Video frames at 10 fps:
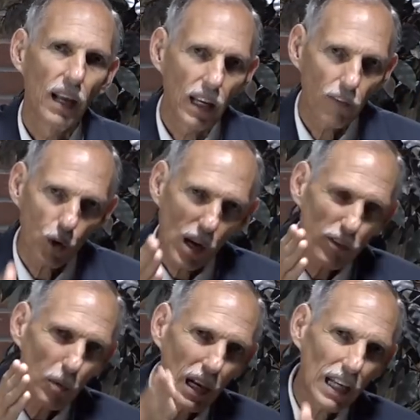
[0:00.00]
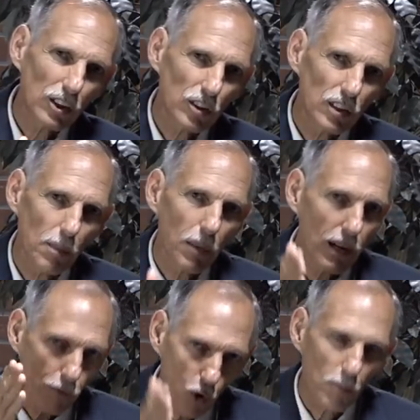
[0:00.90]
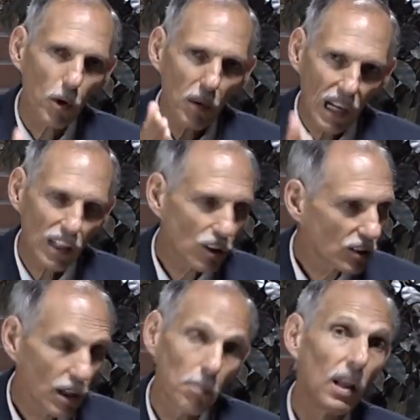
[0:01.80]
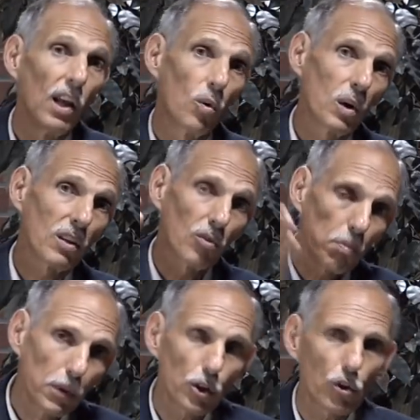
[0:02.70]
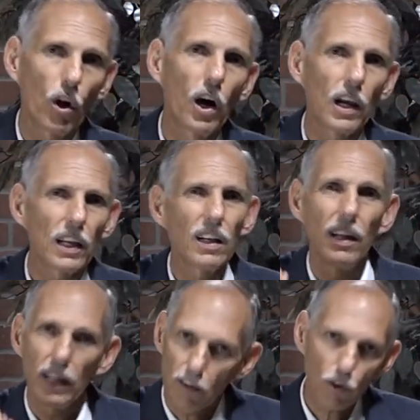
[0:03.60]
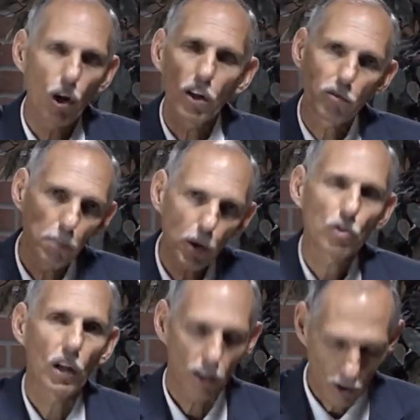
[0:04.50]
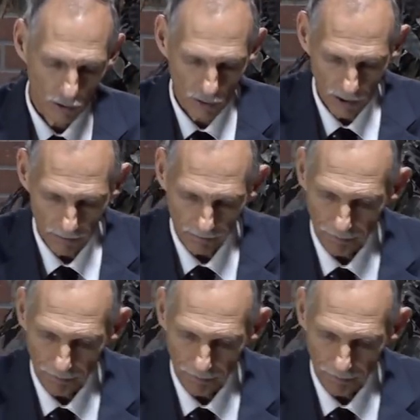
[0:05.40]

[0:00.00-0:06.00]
And if you have a relationship, a formal relationship with a spiritual harlot, it is called spiritual adultery.